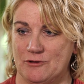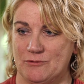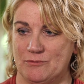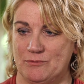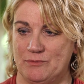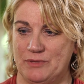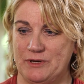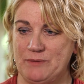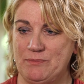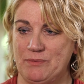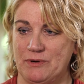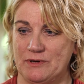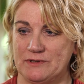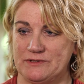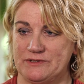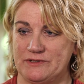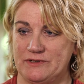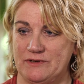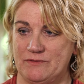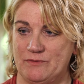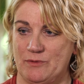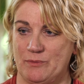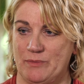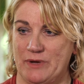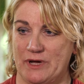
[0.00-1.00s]
Be
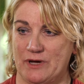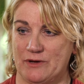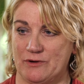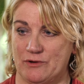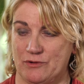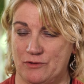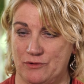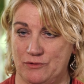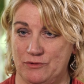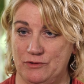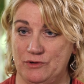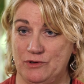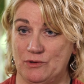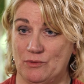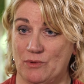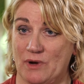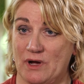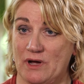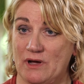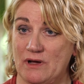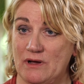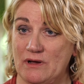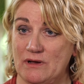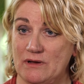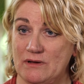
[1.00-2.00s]
positive about who you
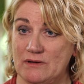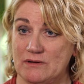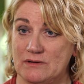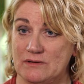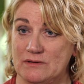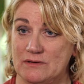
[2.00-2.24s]
are.